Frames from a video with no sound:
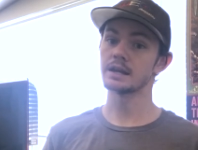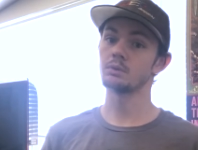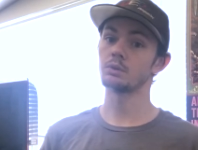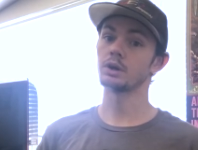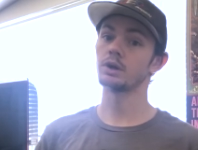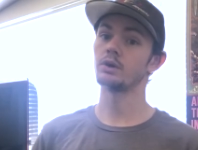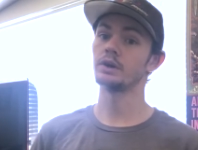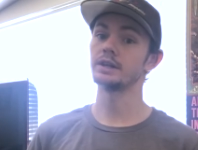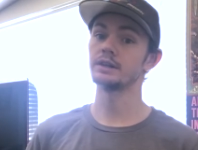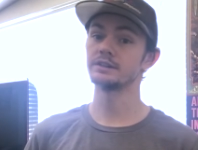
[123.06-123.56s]

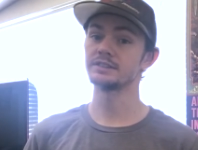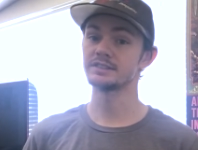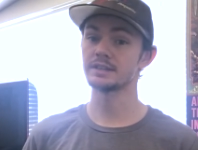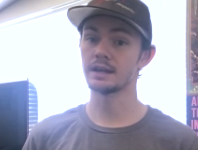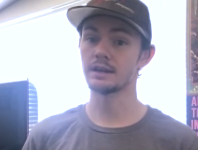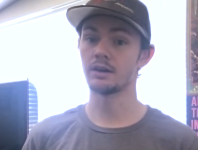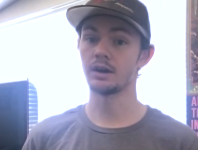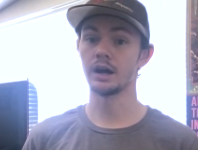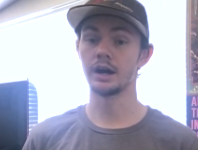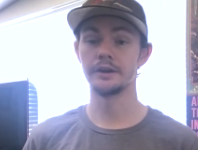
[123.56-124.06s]
we're going to
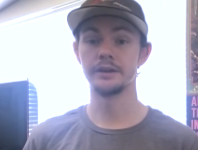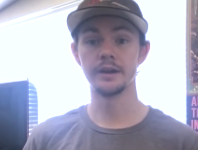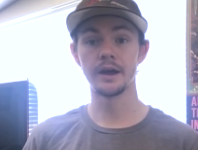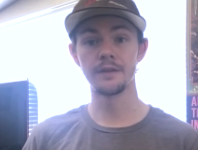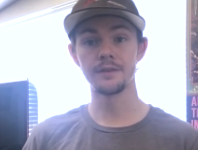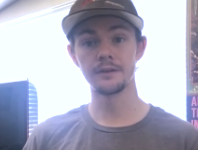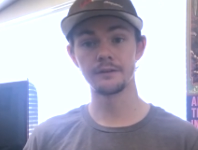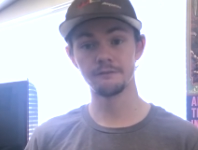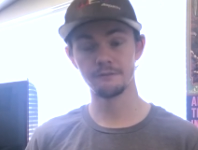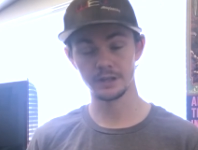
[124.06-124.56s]
send out
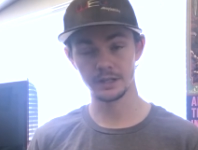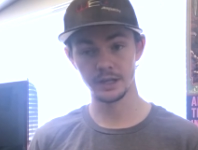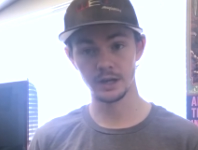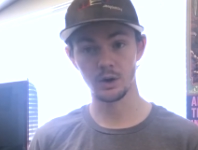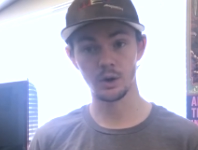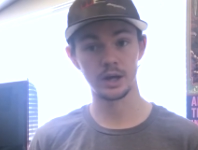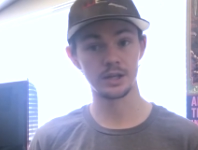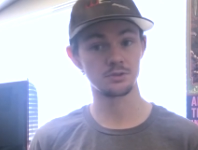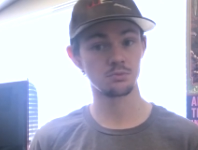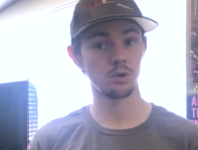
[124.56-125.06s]
another
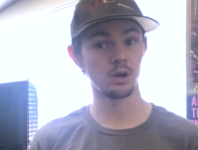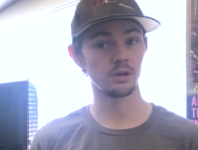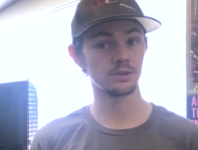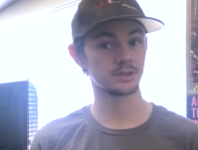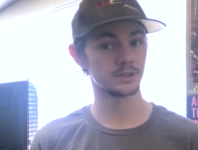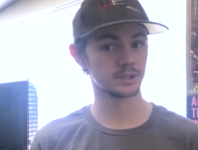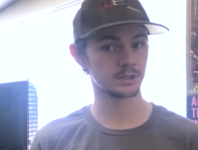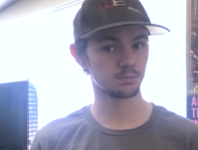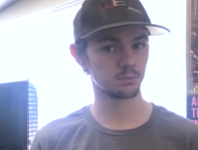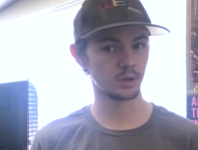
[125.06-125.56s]
video as well as
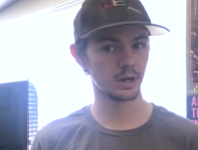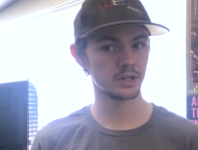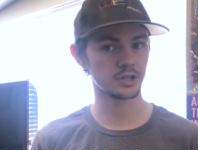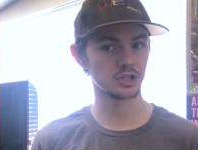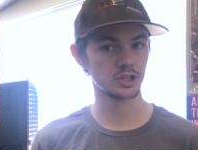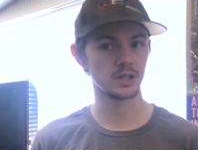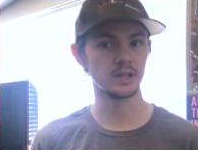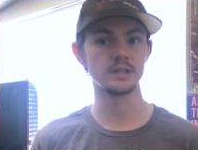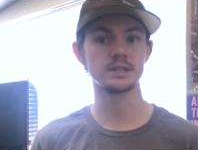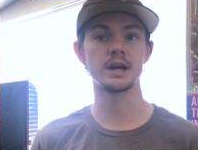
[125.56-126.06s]
a
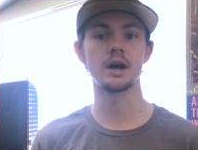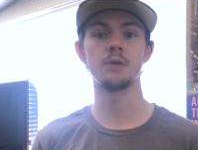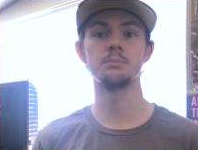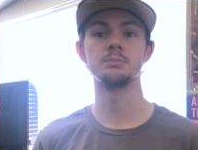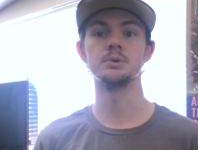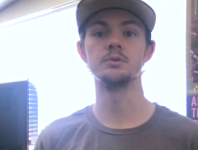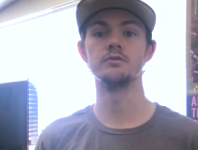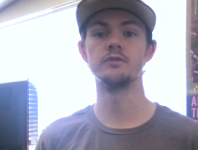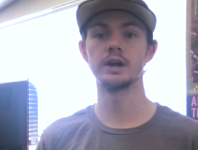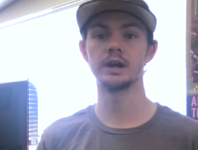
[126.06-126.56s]
spreadsheet to help
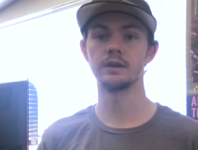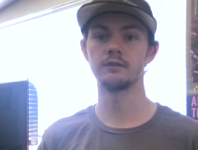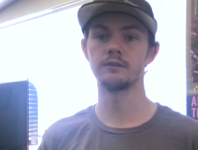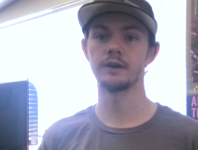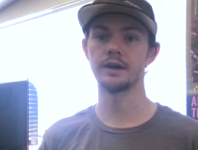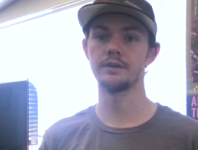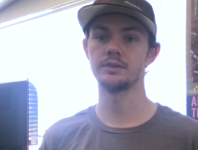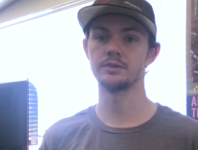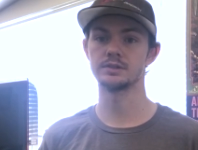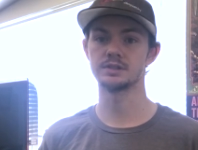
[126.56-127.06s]
you
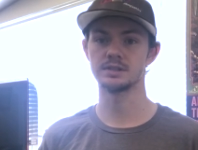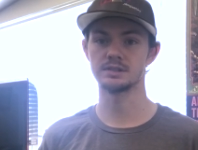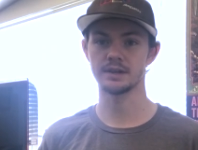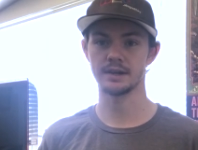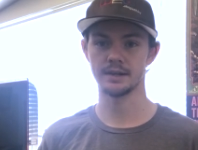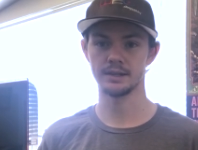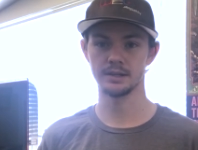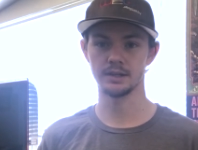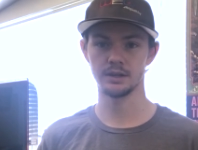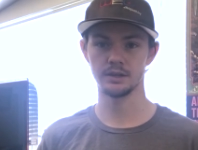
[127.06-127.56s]
verify those
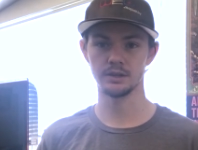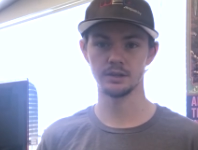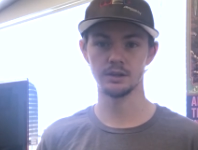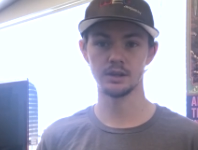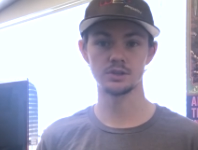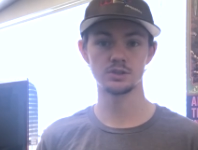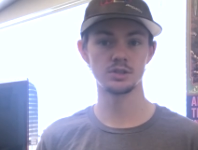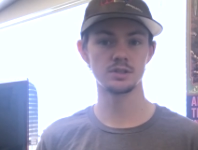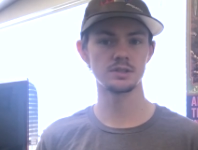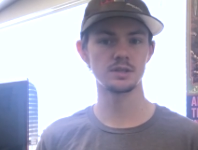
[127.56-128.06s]
design
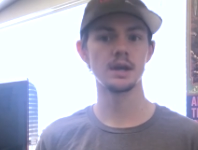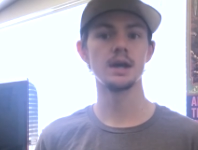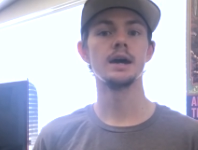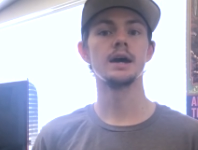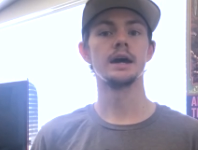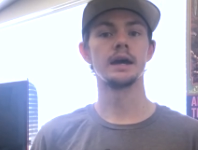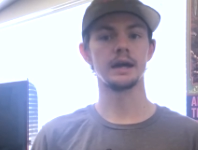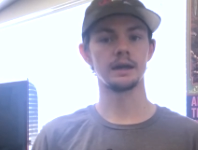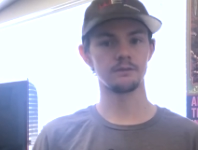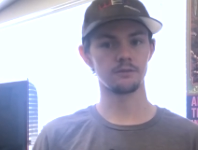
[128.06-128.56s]
calculations,
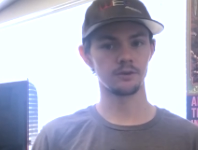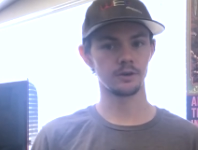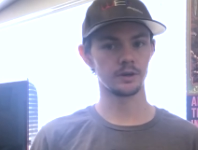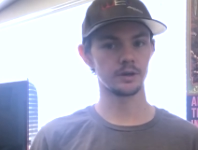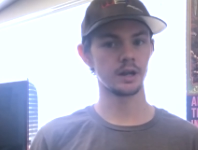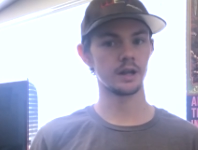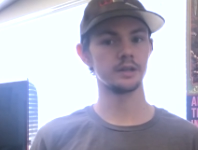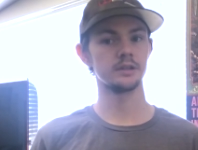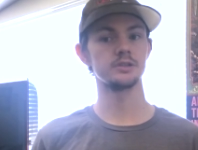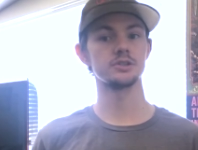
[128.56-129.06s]
and for our
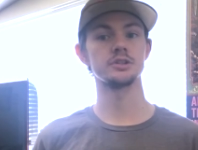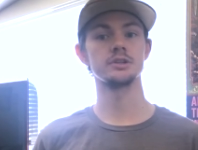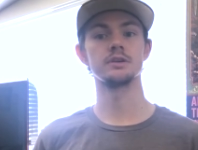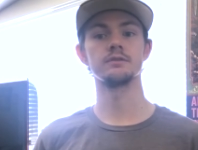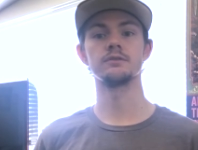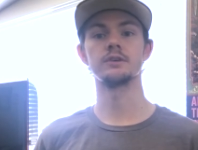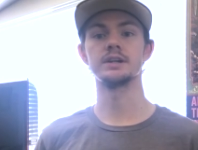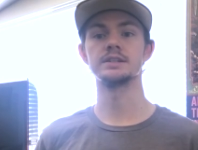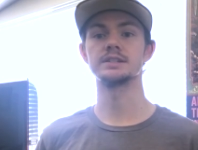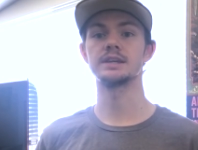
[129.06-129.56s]
non-engineer
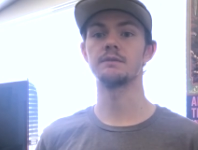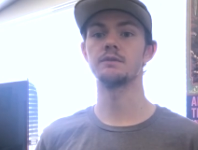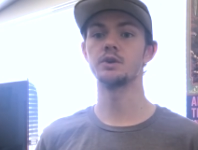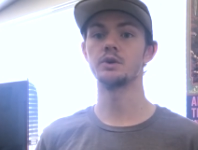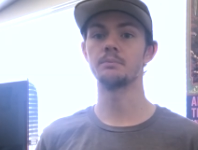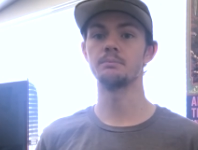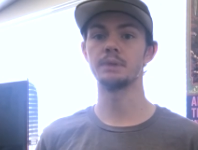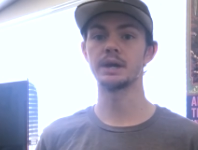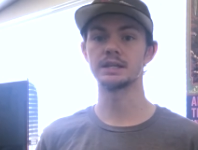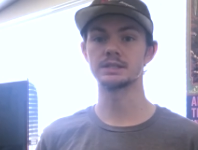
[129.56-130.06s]
friends, give you
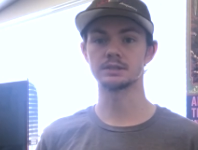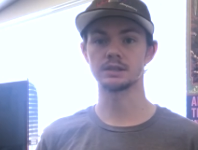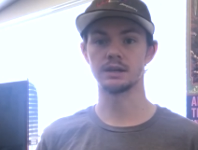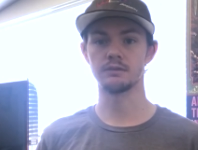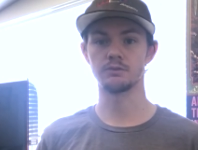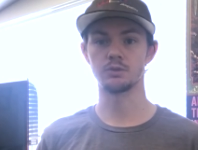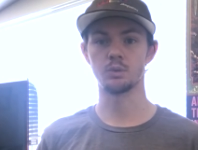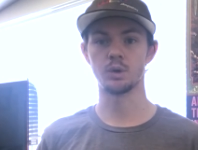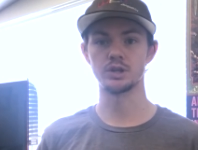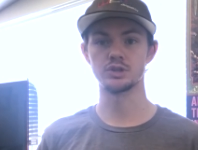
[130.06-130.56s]
a
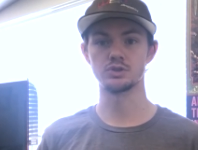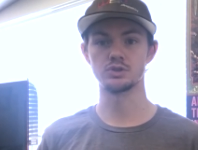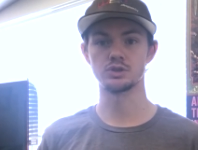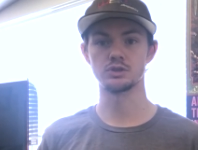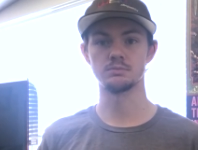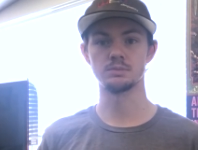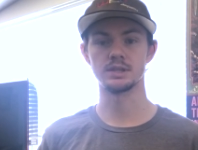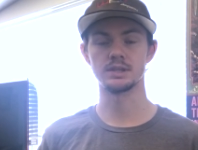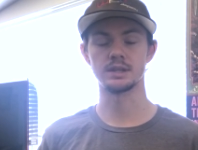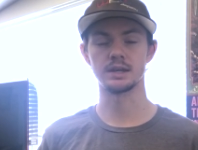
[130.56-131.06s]
baseline for what you
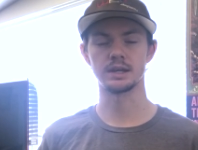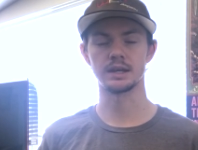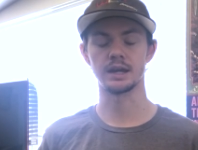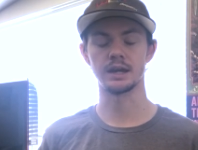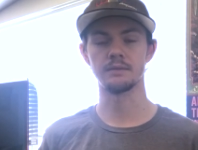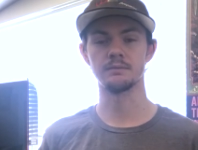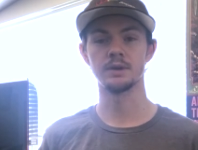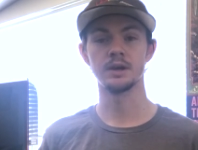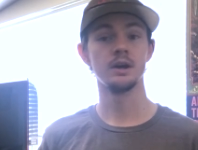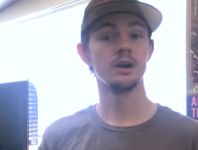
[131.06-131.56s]
should be
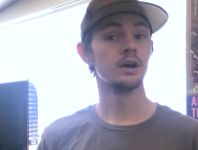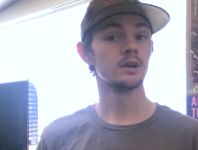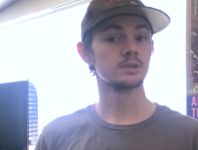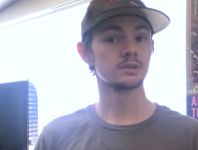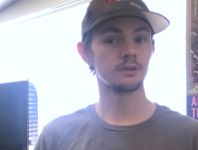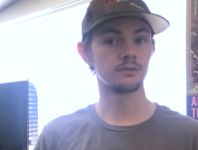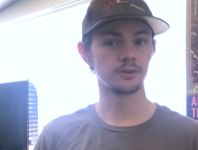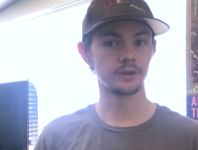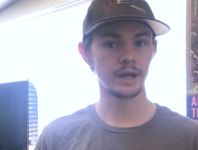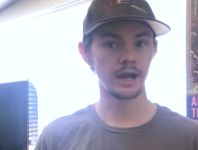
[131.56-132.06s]
thinking.
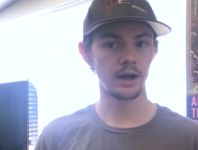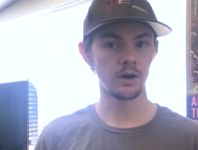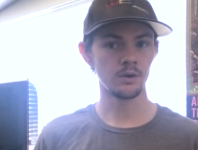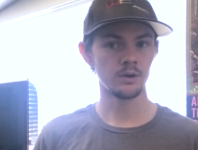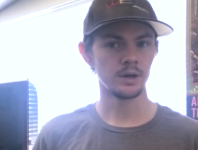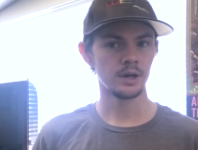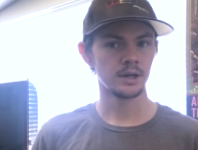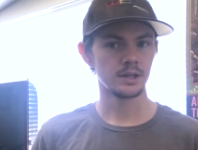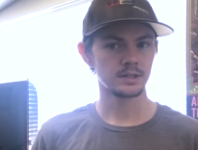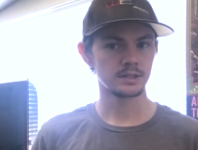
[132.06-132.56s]
So for now,
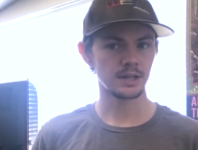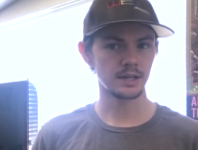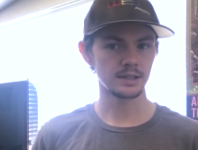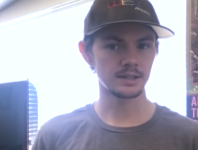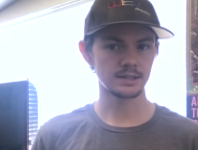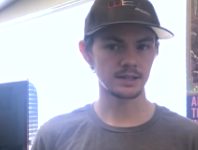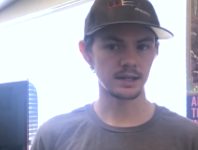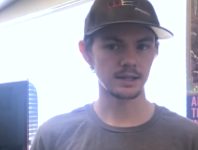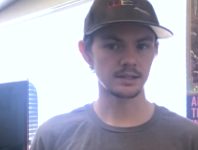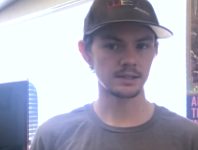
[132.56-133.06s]
take a
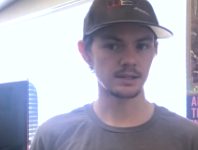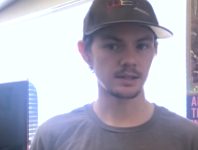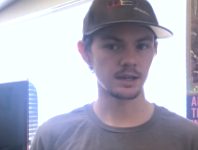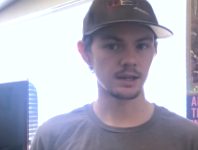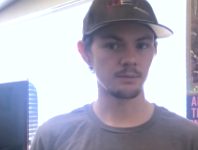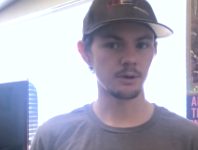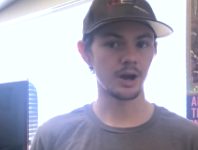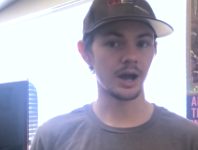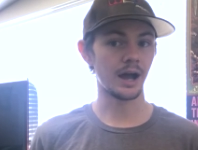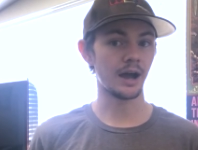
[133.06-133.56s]
second to think
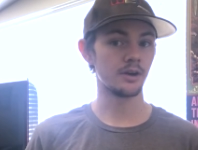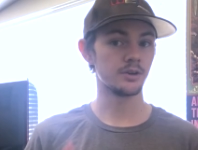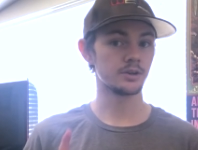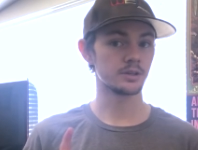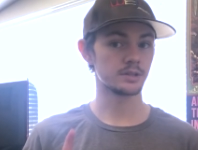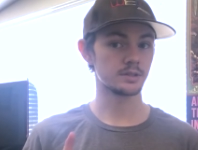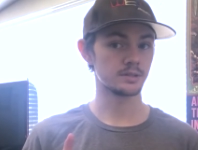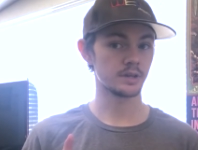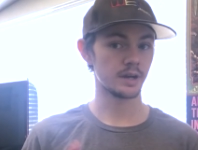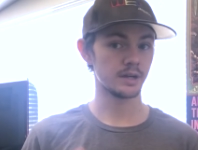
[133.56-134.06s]
about how your
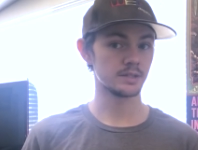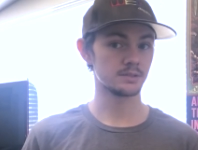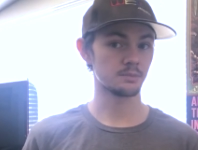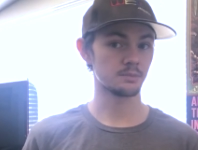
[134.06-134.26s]
designs